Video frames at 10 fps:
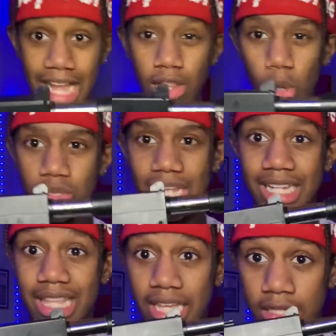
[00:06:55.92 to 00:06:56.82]
that loads
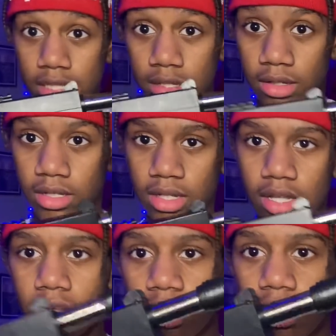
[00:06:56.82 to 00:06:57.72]
like this.
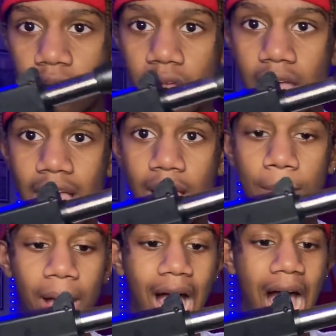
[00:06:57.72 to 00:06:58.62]

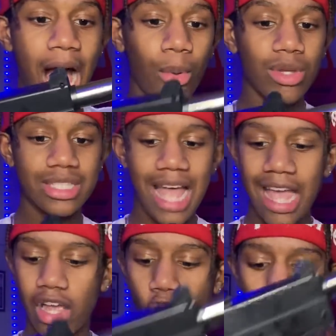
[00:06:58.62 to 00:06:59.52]
But how is
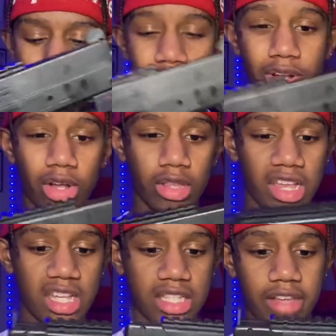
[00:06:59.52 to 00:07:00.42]
that cocking
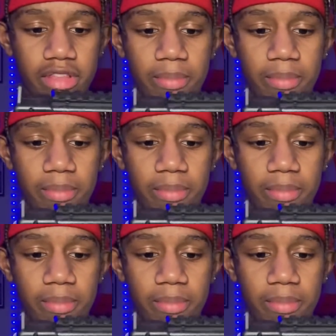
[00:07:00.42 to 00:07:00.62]
this? If the